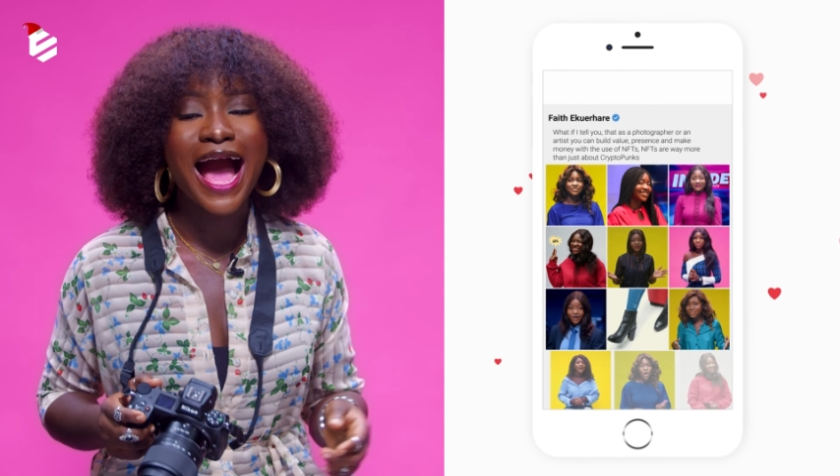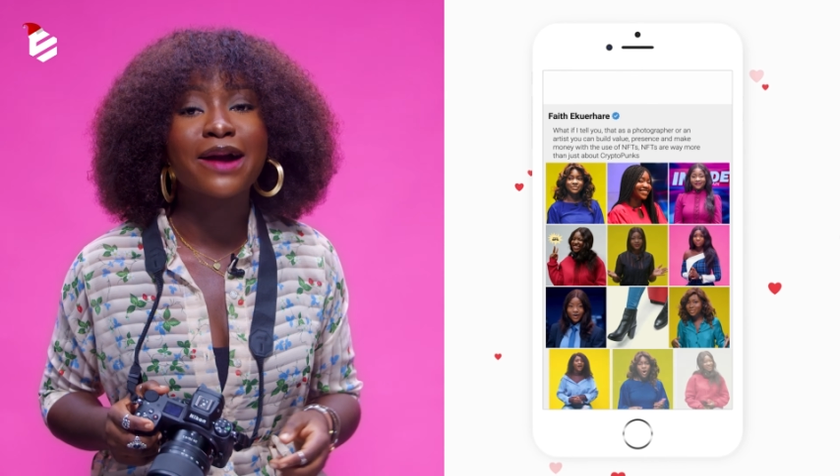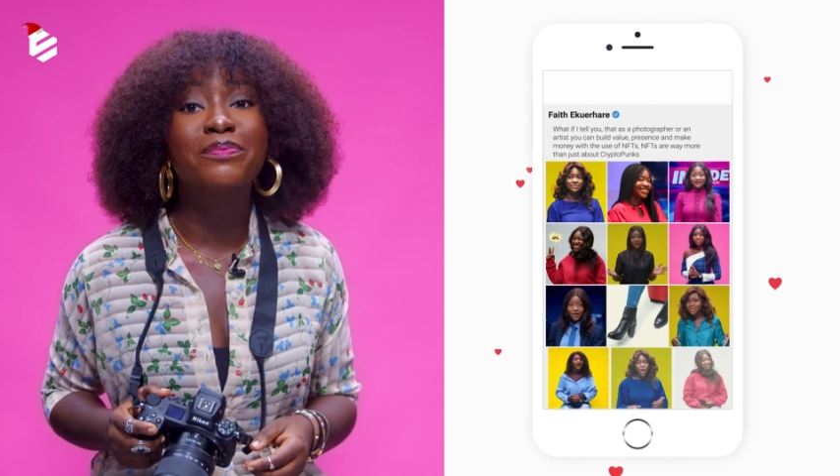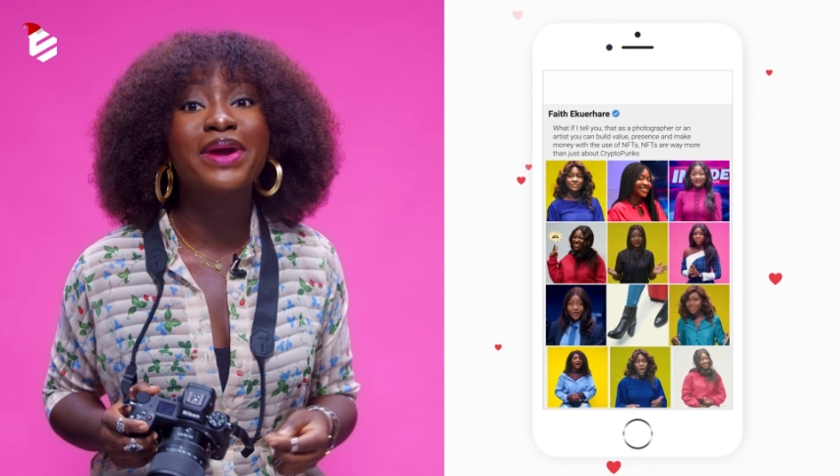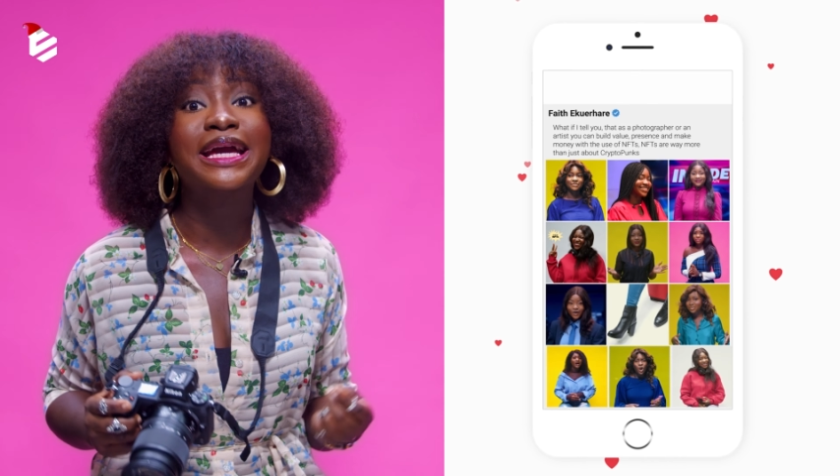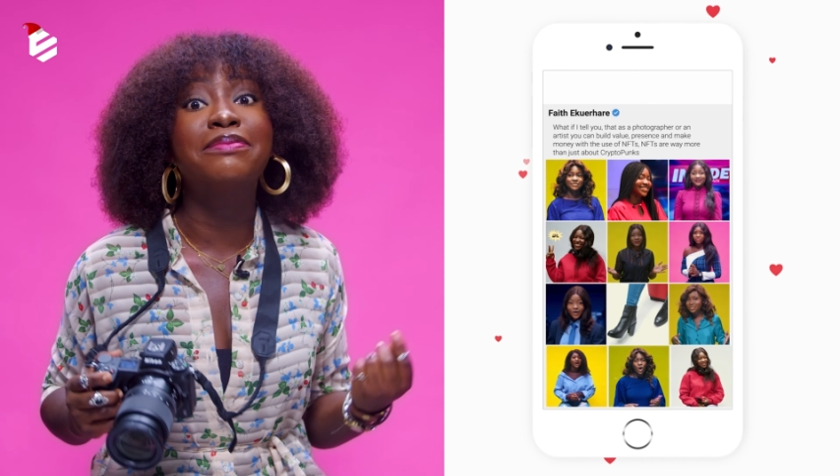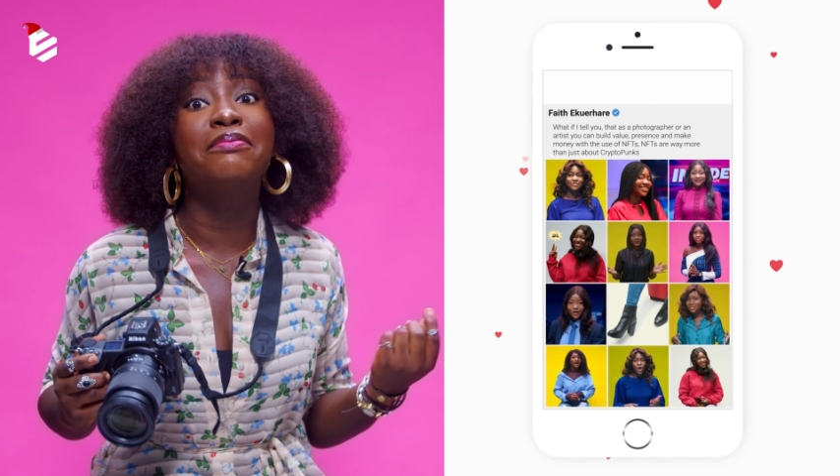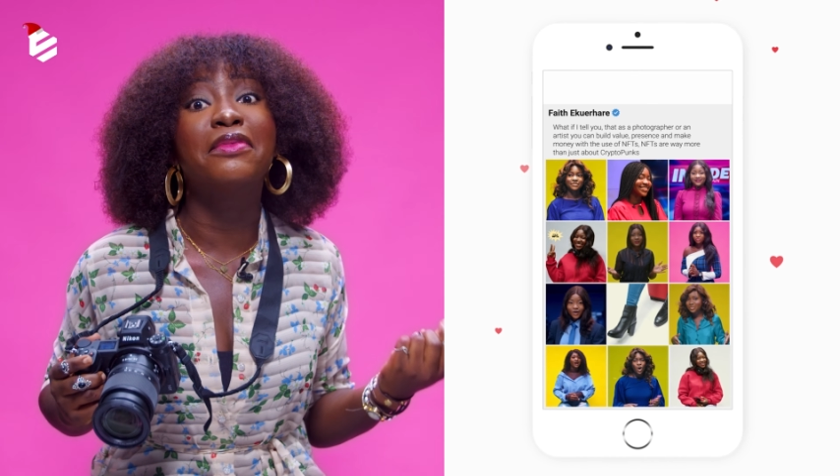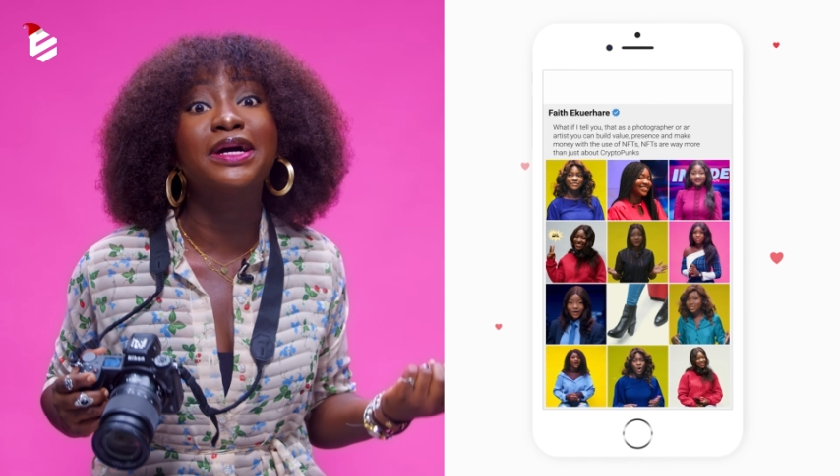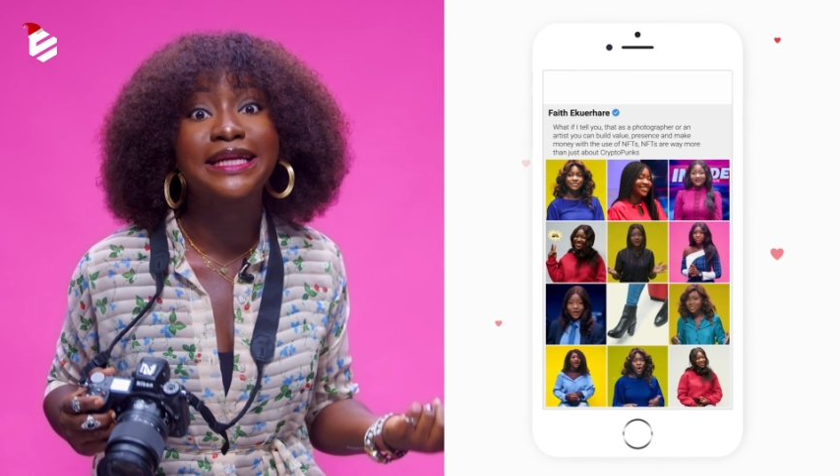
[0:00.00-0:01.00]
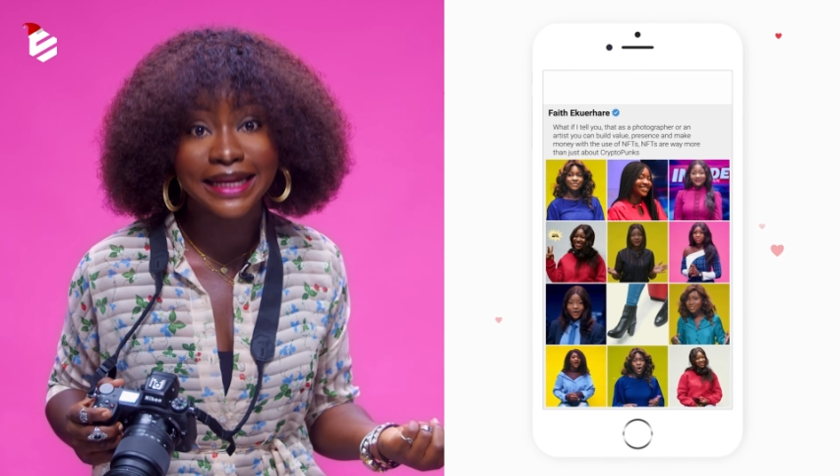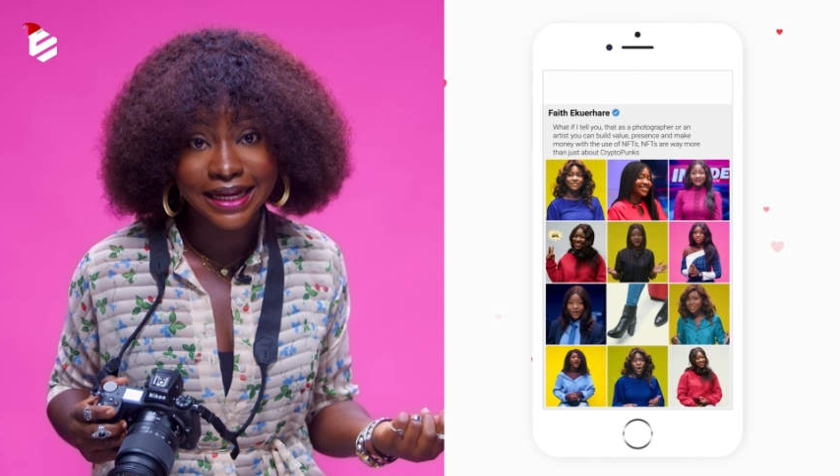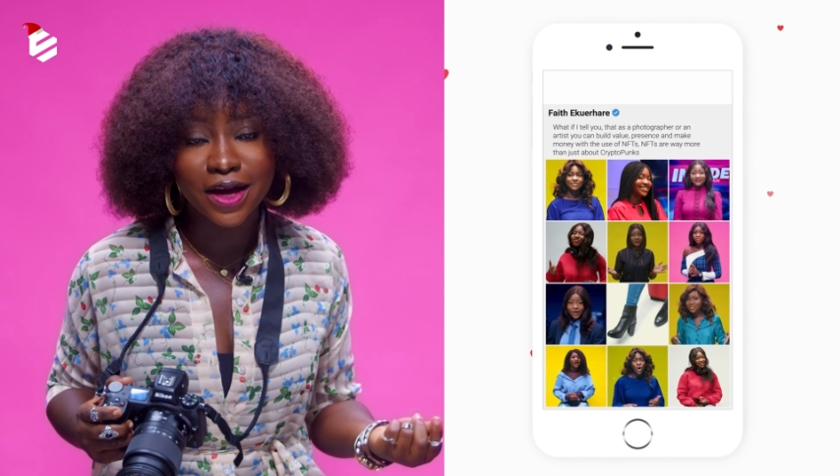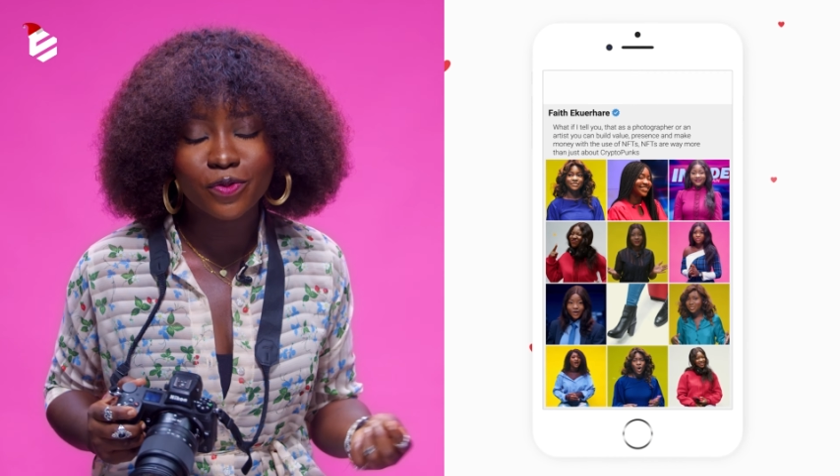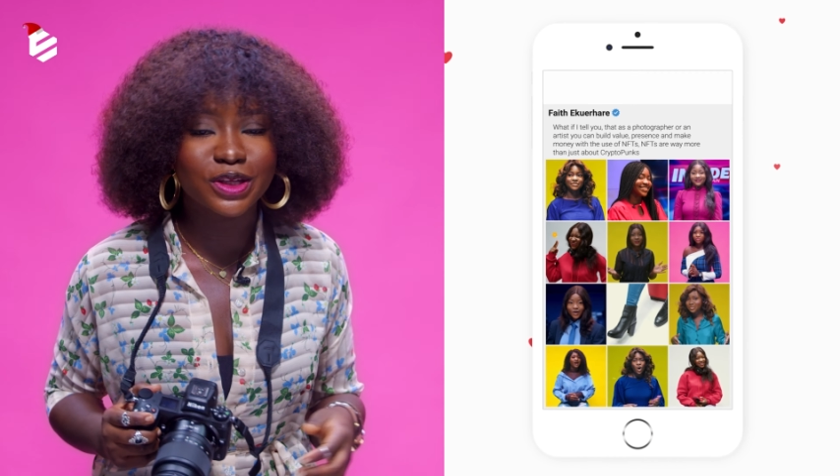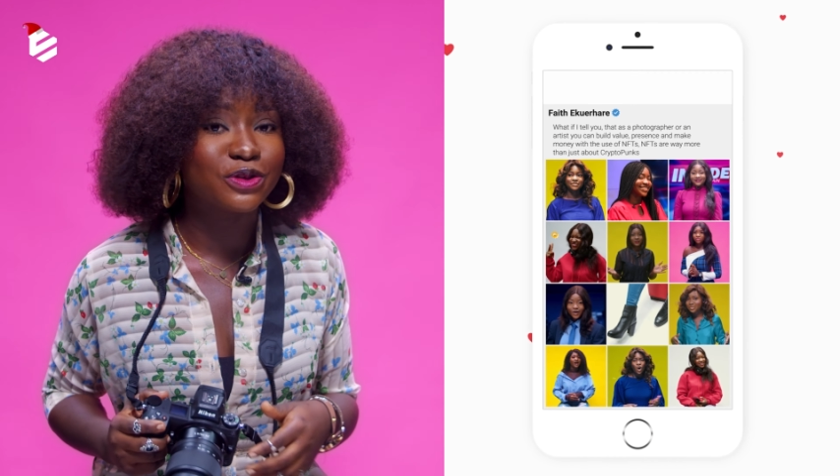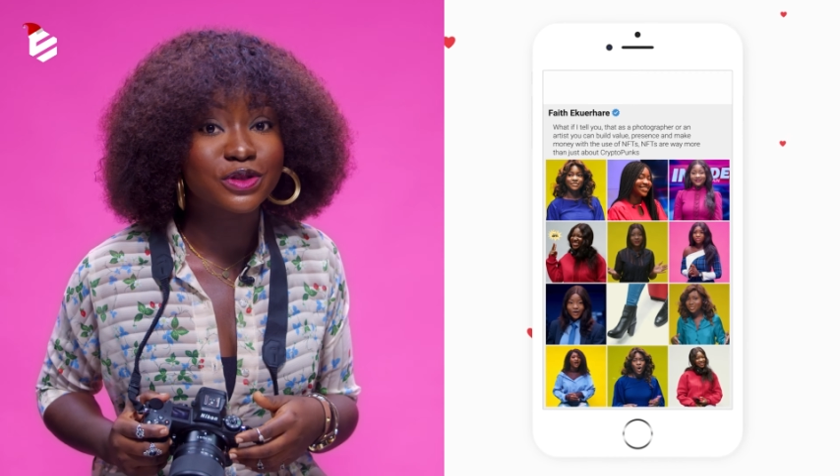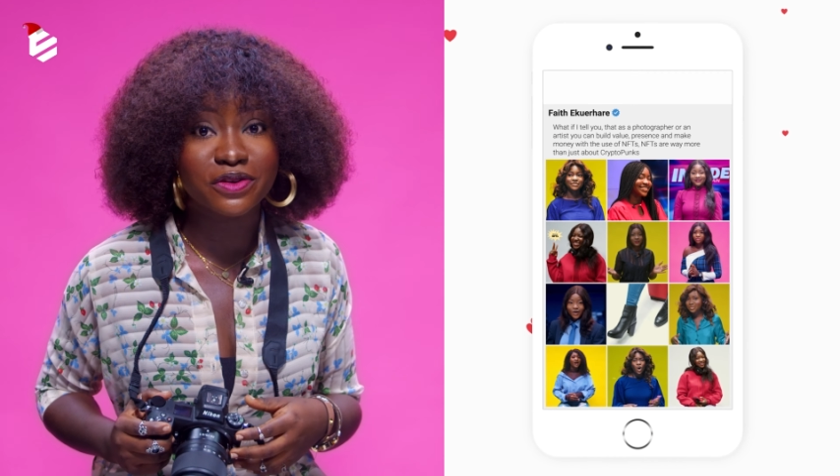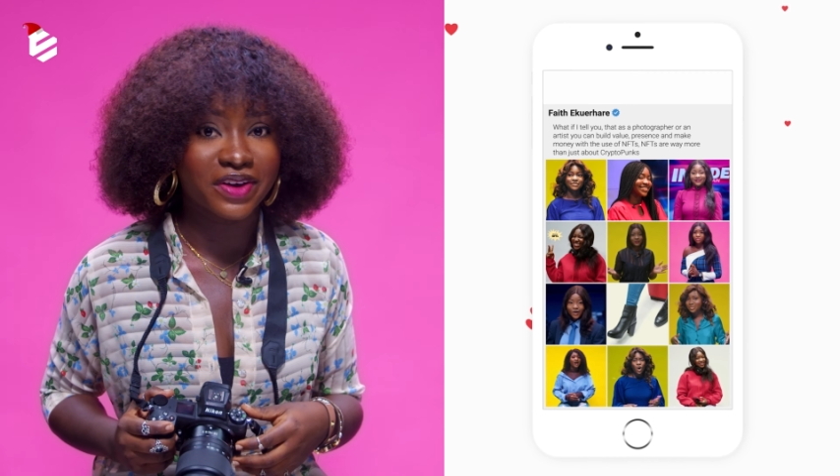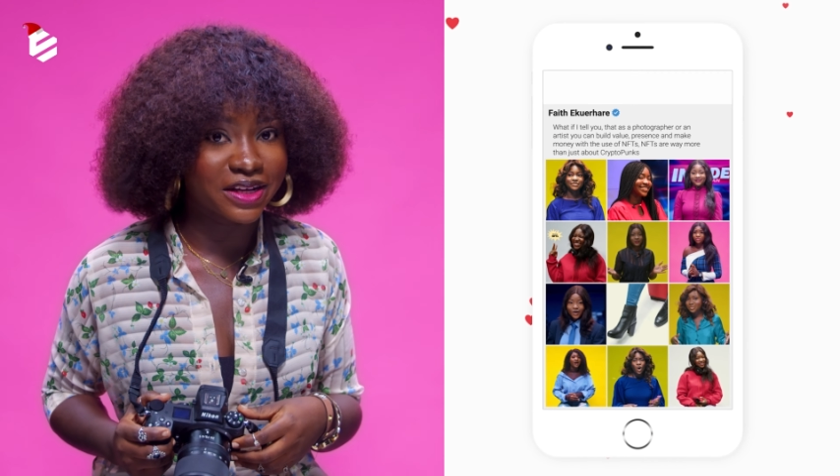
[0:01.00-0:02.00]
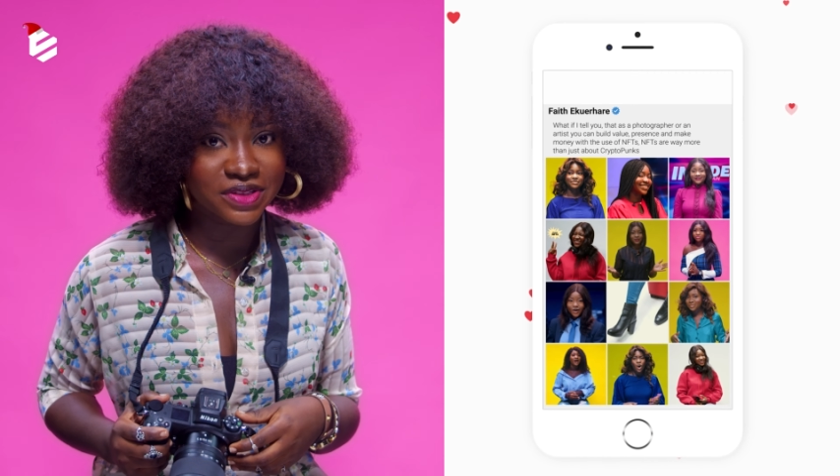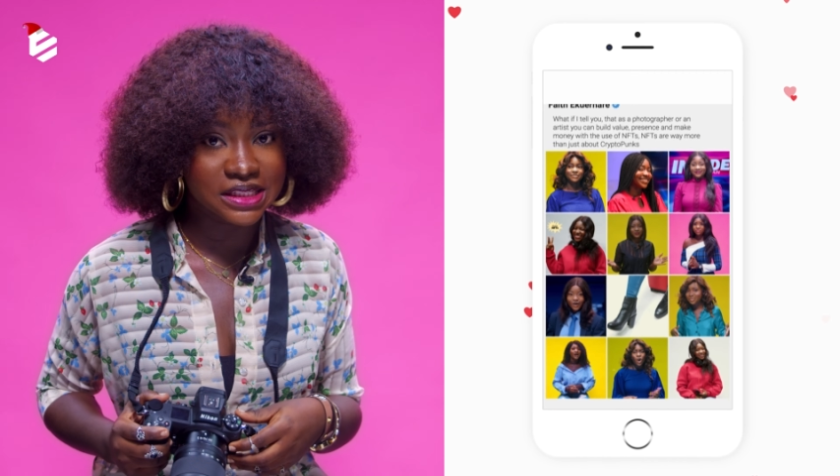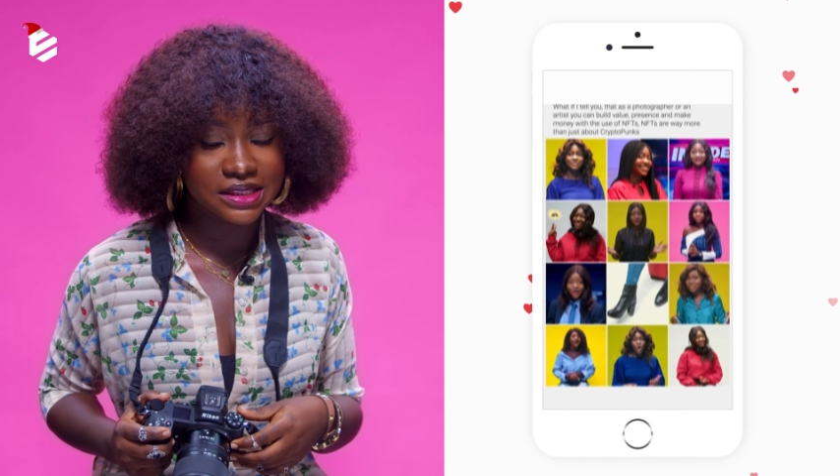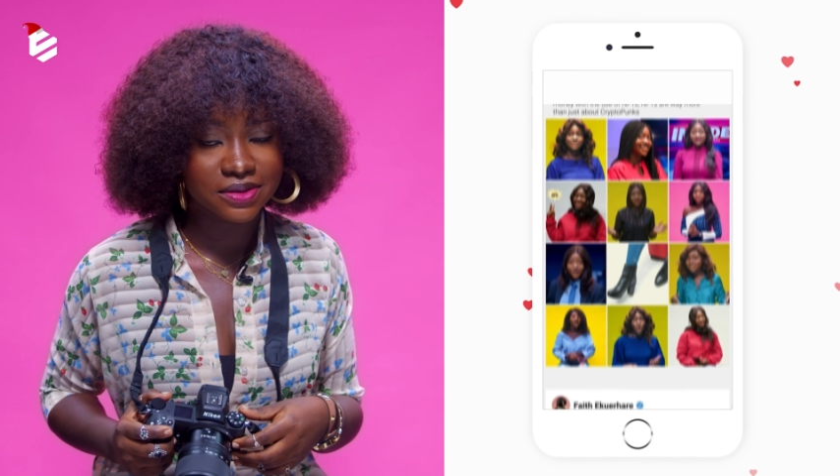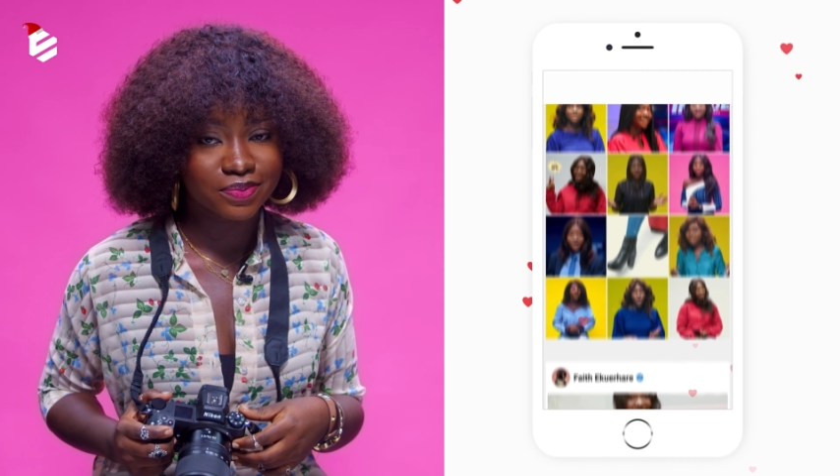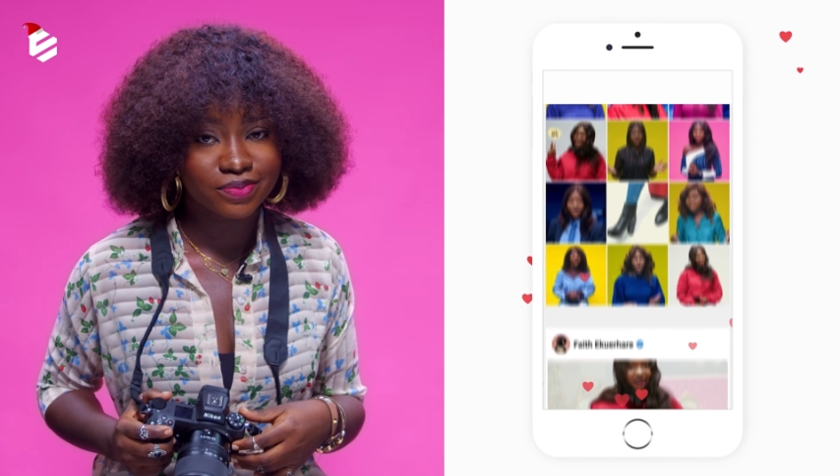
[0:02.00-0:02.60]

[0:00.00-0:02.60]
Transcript: and make money with the use of NFTs?